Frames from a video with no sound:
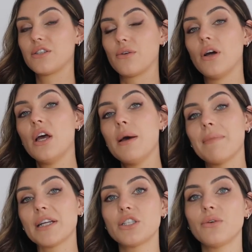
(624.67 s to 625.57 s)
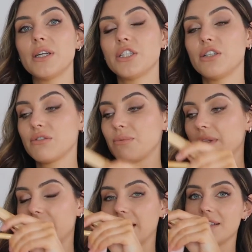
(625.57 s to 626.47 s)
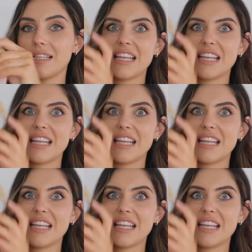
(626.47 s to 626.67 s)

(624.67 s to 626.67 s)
So my two issues with this,